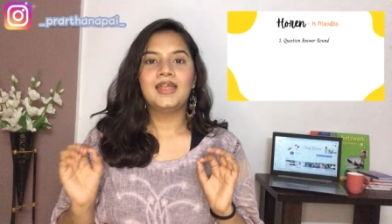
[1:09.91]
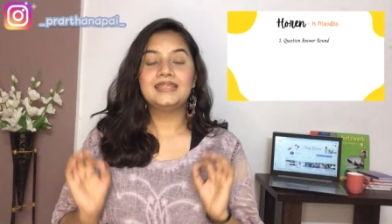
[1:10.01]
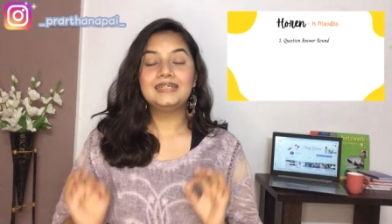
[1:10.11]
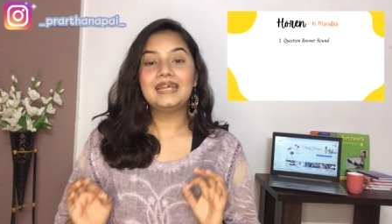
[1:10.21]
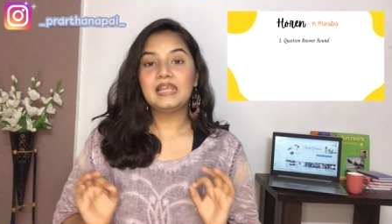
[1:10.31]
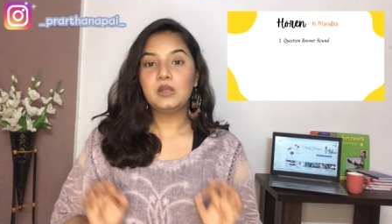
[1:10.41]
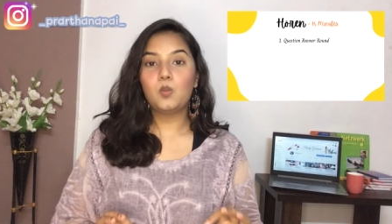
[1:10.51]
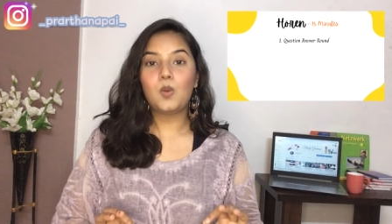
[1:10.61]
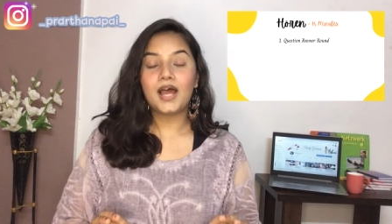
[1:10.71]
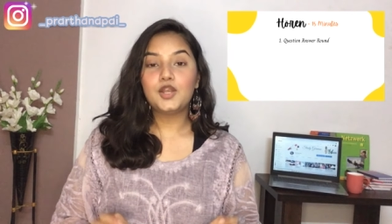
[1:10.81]
the Teil
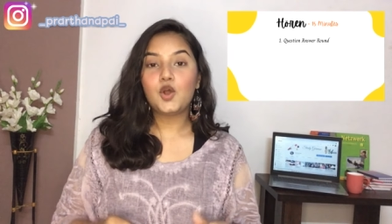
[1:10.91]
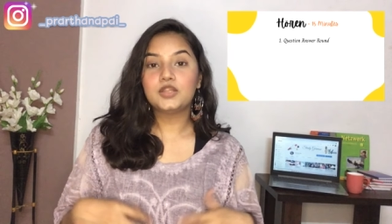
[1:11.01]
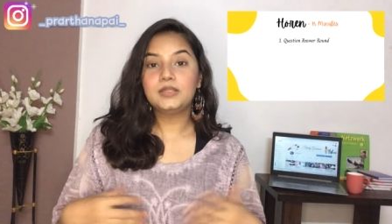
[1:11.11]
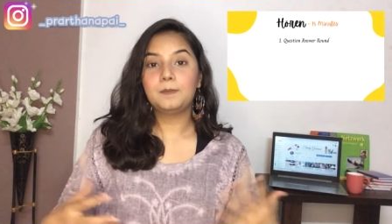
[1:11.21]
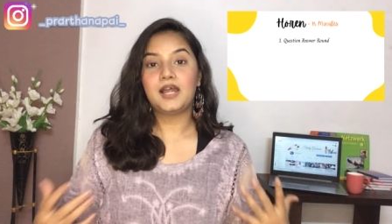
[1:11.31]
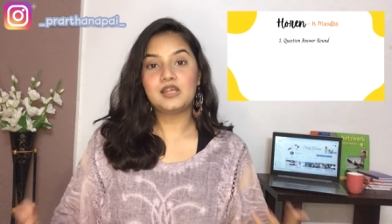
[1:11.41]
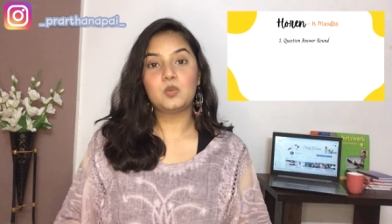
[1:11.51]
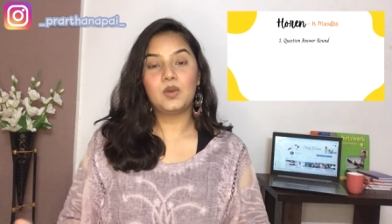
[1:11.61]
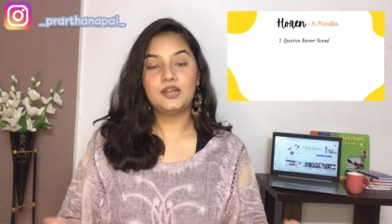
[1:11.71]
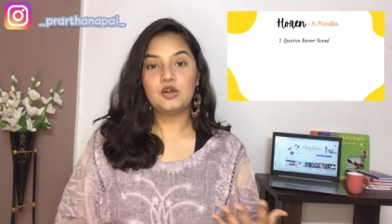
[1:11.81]
1 or the part
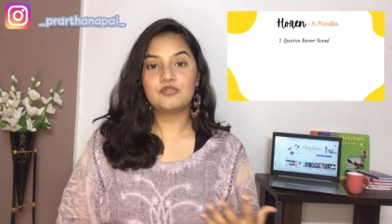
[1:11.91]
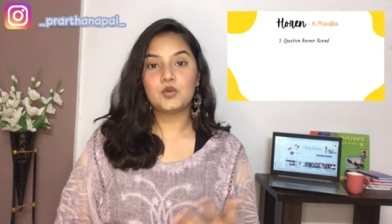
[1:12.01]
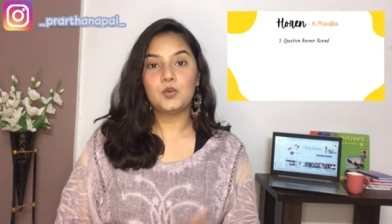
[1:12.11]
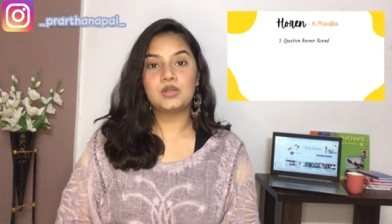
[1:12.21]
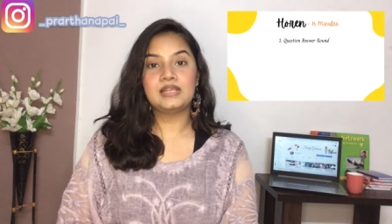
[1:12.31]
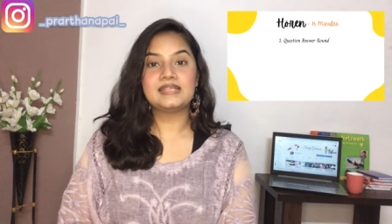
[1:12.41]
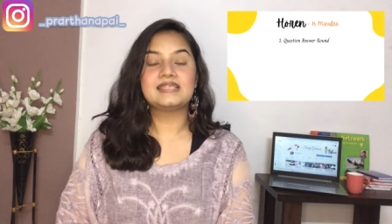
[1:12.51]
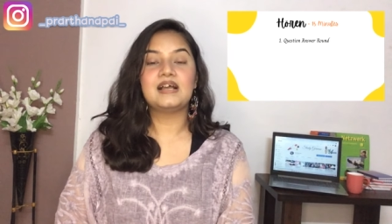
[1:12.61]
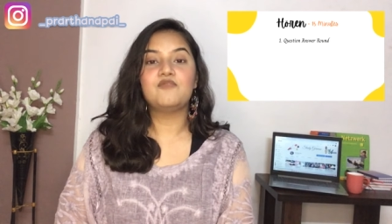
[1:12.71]
1 of your oral exam